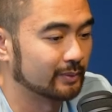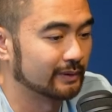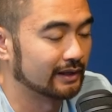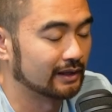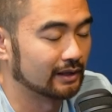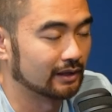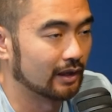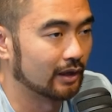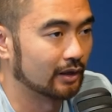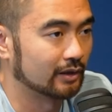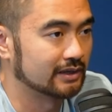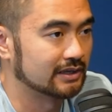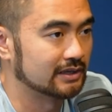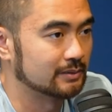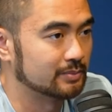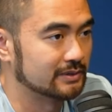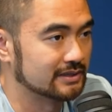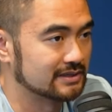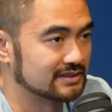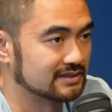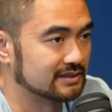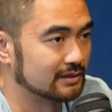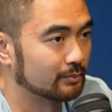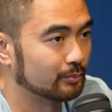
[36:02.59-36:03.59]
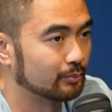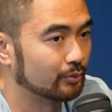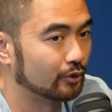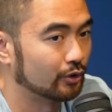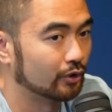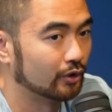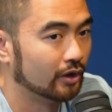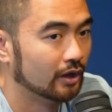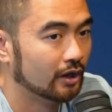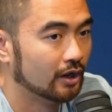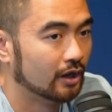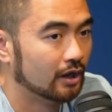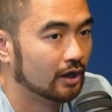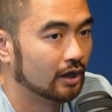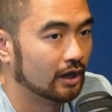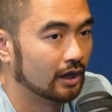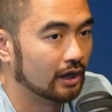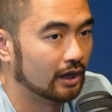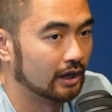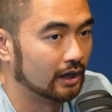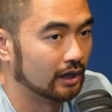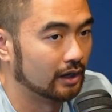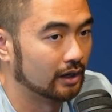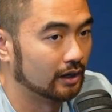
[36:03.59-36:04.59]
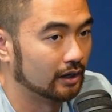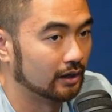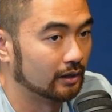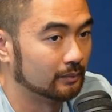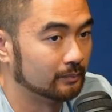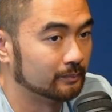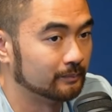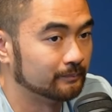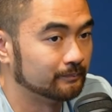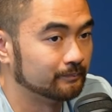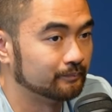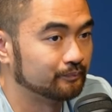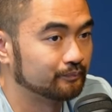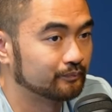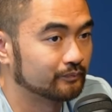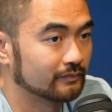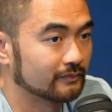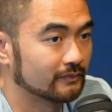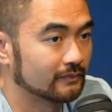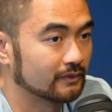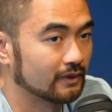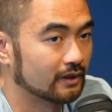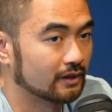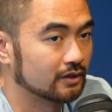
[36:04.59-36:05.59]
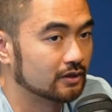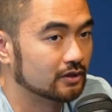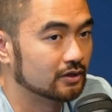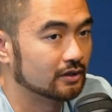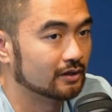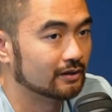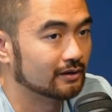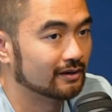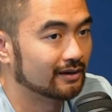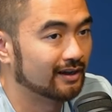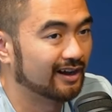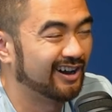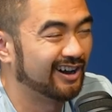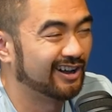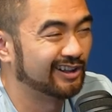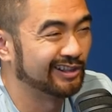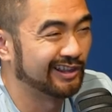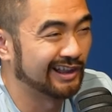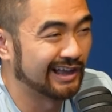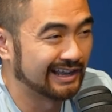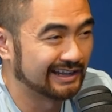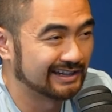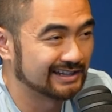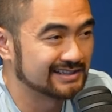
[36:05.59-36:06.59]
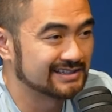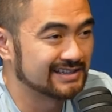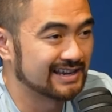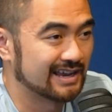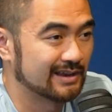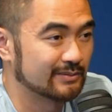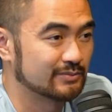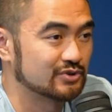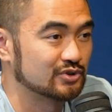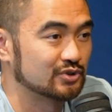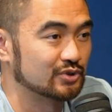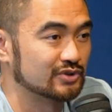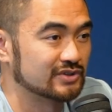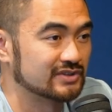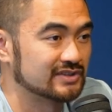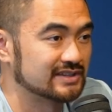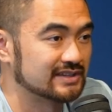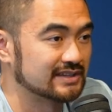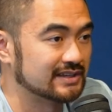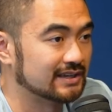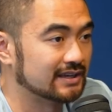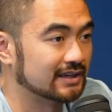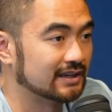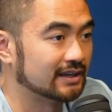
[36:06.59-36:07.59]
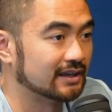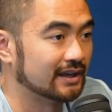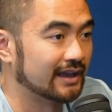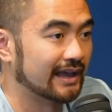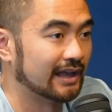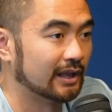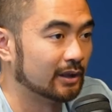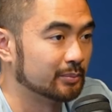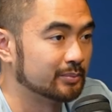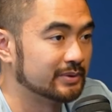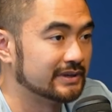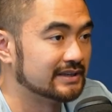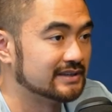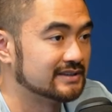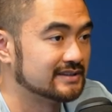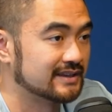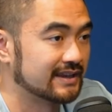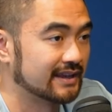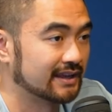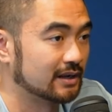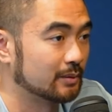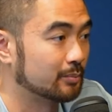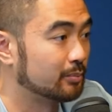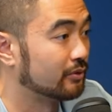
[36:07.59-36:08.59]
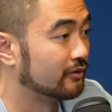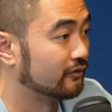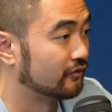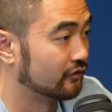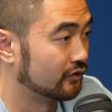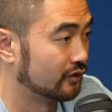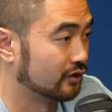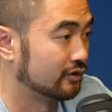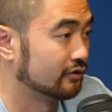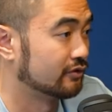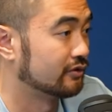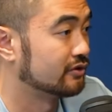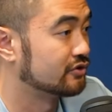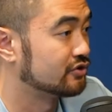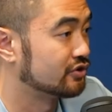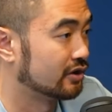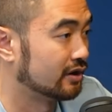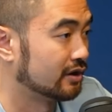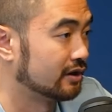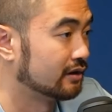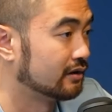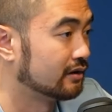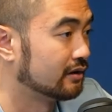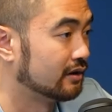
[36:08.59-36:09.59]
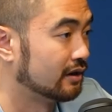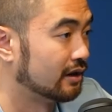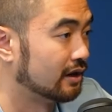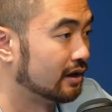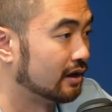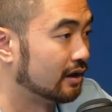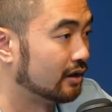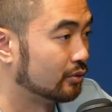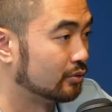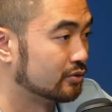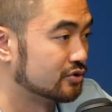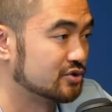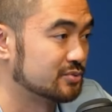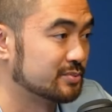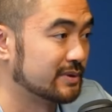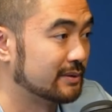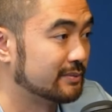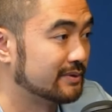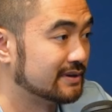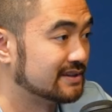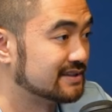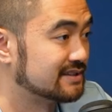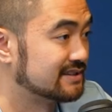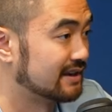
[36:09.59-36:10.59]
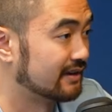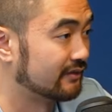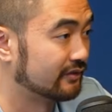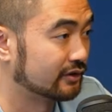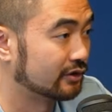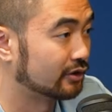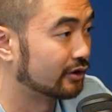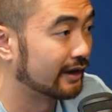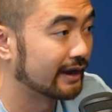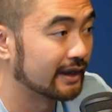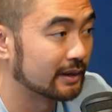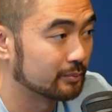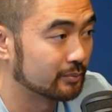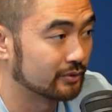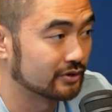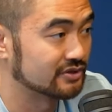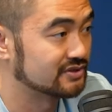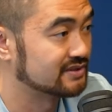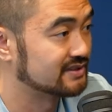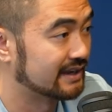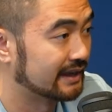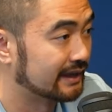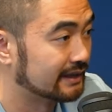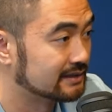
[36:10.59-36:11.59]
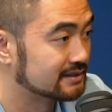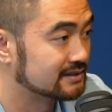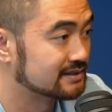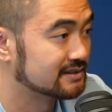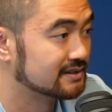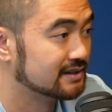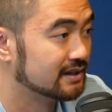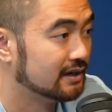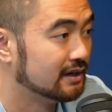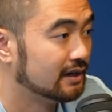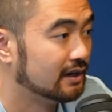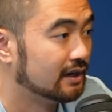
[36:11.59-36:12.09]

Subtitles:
But I'll keep it simple. A lot of times you'll see LPs get a preferred return, which may be 7 or 8%.